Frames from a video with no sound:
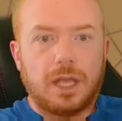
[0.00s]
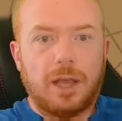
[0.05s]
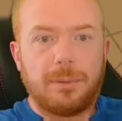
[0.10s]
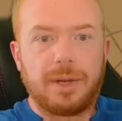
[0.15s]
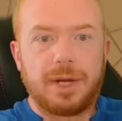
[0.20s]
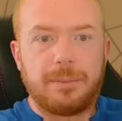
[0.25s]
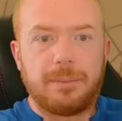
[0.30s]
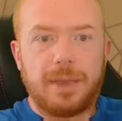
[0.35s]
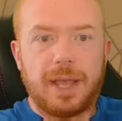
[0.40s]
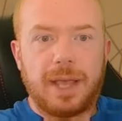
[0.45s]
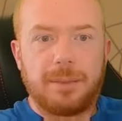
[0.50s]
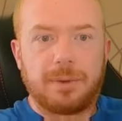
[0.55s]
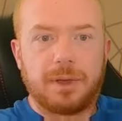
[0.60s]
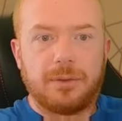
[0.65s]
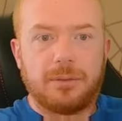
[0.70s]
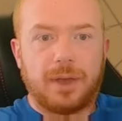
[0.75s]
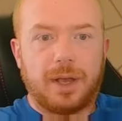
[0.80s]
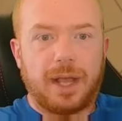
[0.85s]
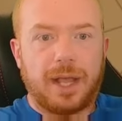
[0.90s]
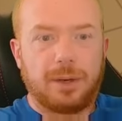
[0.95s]
How about a map
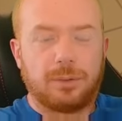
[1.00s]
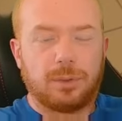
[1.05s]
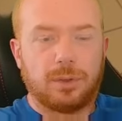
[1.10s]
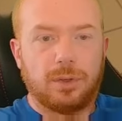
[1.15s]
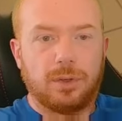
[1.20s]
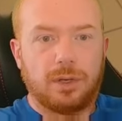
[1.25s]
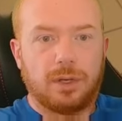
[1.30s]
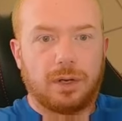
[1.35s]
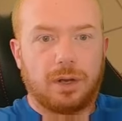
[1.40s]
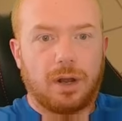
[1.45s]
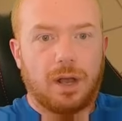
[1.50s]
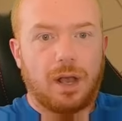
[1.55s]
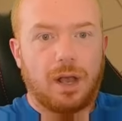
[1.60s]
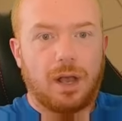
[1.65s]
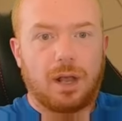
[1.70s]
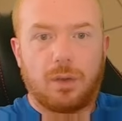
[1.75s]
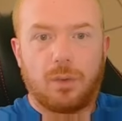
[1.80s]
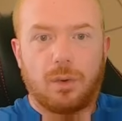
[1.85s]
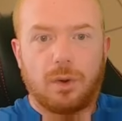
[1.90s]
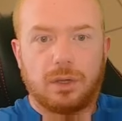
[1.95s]
of Hyrule or
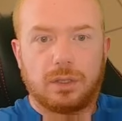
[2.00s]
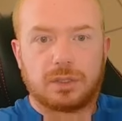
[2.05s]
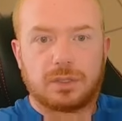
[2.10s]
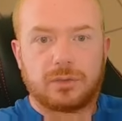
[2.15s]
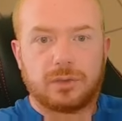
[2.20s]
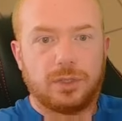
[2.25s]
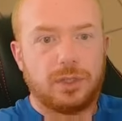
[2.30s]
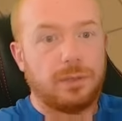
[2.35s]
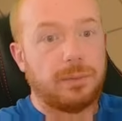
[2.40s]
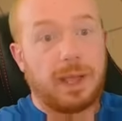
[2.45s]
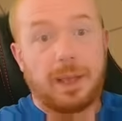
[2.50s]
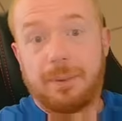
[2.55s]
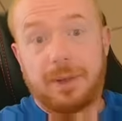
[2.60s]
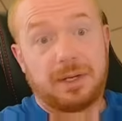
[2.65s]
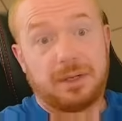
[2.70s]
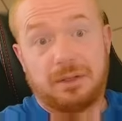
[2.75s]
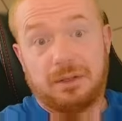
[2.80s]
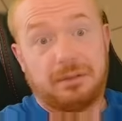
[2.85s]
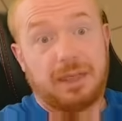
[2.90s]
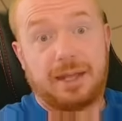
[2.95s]
Hogwarts for new map?
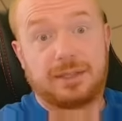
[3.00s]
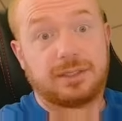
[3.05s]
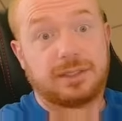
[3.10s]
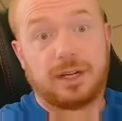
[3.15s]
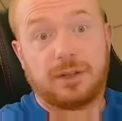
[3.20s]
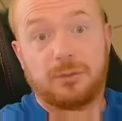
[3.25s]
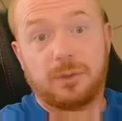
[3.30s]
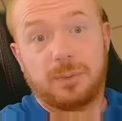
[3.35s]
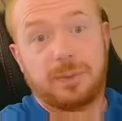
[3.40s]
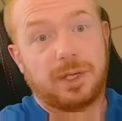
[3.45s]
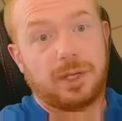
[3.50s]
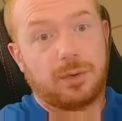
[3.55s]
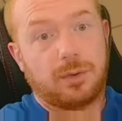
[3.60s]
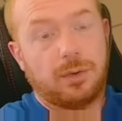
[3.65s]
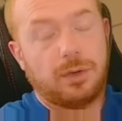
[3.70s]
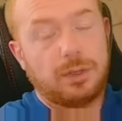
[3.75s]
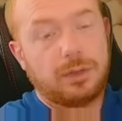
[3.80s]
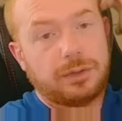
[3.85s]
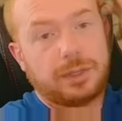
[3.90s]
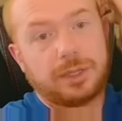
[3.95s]
That stuff would be
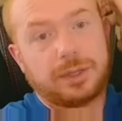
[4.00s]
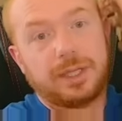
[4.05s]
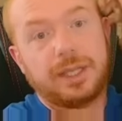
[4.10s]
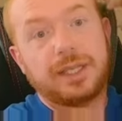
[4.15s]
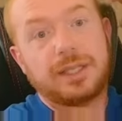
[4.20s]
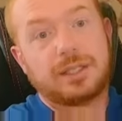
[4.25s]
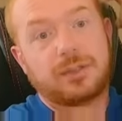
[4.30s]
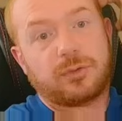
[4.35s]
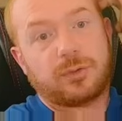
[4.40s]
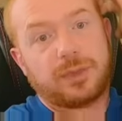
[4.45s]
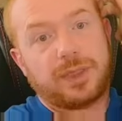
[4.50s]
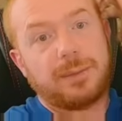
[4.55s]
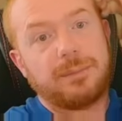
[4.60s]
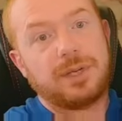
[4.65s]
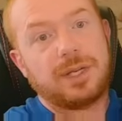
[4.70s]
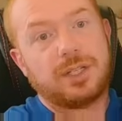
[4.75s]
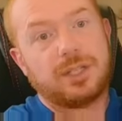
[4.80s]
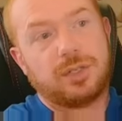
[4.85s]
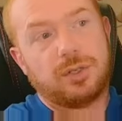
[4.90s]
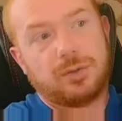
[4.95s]
cool. The thing is, for
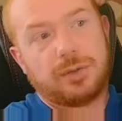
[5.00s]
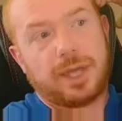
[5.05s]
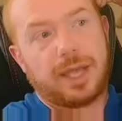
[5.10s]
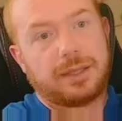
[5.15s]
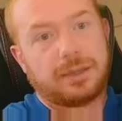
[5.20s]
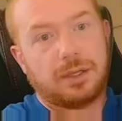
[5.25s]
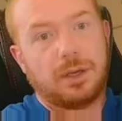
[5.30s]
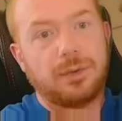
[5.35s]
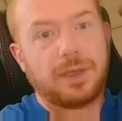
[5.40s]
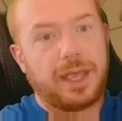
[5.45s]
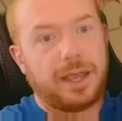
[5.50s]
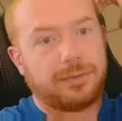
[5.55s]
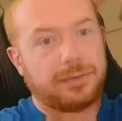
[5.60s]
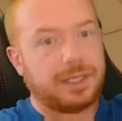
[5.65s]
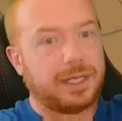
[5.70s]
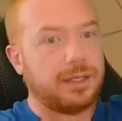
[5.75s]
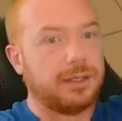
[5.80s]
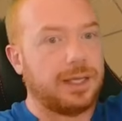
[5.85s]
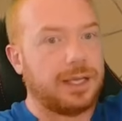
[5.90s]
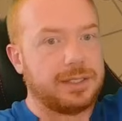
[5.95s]
them to do that though, they have
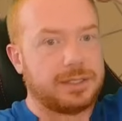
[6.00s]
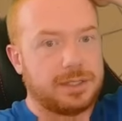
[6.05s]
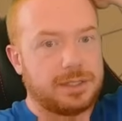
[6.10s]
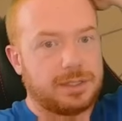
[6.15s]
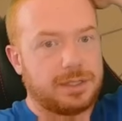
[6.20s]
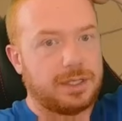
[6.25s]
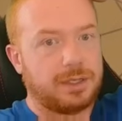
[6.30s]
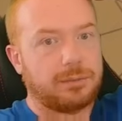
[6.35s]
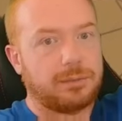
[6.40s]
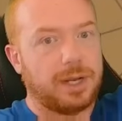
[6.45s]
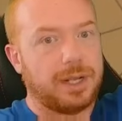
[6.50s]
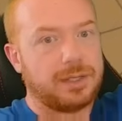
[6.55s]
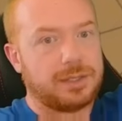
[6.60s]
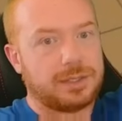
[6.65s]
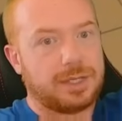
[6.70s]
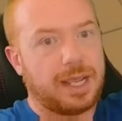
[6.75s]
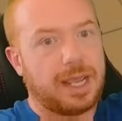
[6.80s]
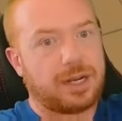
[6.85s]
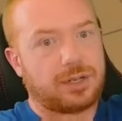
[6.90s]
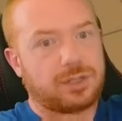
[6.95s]
to get licensing
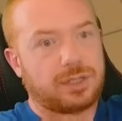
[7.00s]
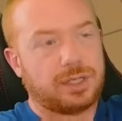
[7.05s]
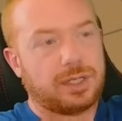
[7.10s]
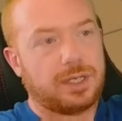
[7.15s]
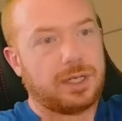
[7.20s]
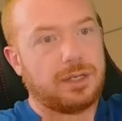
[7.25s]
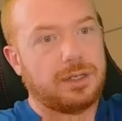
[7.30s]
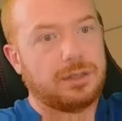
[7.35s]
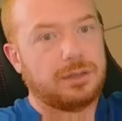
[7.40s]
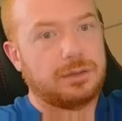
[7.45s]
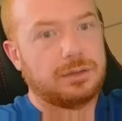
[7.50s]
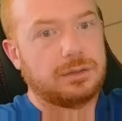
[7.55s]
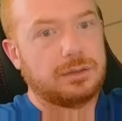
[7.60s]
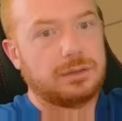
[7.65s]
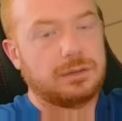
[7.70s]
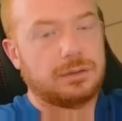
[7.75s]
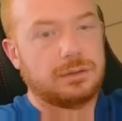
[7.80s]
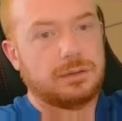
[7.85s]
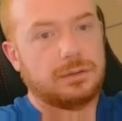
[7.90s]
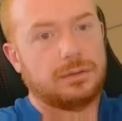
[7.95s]
rights to actually,
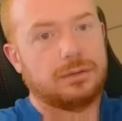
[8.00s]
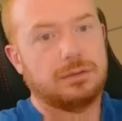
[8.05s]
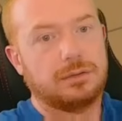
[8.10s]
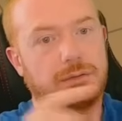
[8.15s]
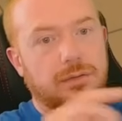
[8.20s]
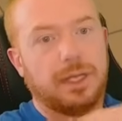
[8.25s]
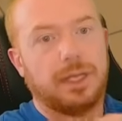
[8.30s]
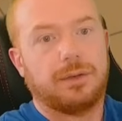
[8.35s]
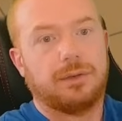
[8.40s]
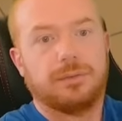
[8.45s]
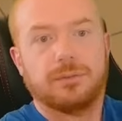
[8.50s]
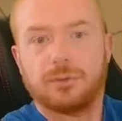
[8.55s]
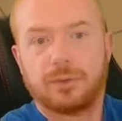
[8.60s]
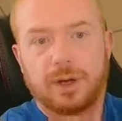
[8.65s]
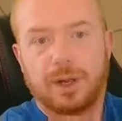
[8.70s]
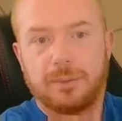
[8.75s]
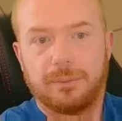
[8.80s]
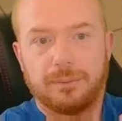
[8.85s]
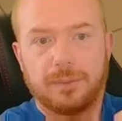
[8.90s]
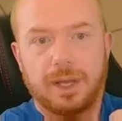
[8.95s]
like,
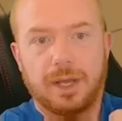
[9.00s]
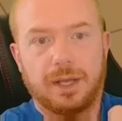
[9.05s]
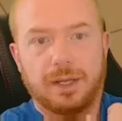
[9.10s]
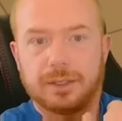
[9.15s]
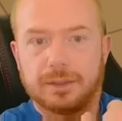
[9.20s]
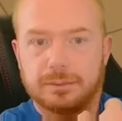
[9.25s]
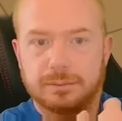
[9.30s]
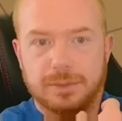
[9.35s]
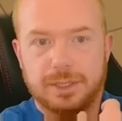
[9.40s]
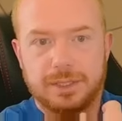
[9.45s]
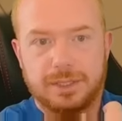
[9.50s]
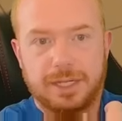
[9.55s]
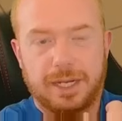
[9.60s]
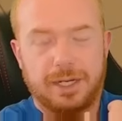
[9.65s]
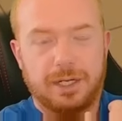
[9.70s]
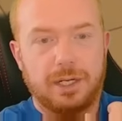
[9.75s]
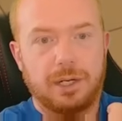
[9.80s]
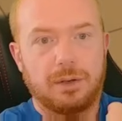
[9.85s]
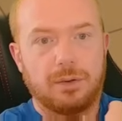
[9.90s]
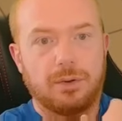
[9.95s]
from uh,
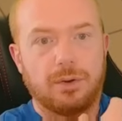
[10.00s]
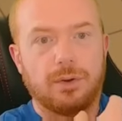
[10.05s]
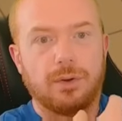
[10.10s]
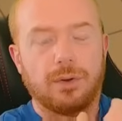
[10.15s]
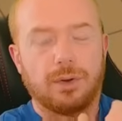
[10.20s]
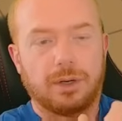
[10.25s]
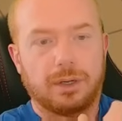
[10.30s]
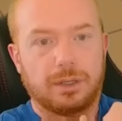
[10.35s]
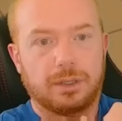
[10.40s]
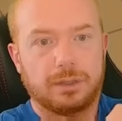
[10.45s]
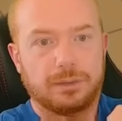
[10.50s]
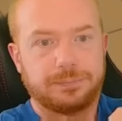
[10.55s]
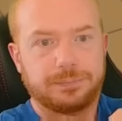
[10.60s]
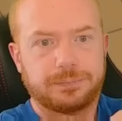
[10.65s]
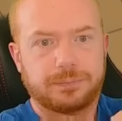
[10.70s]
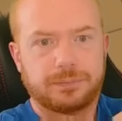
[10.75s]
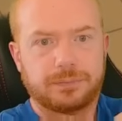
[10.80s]
Nintendo or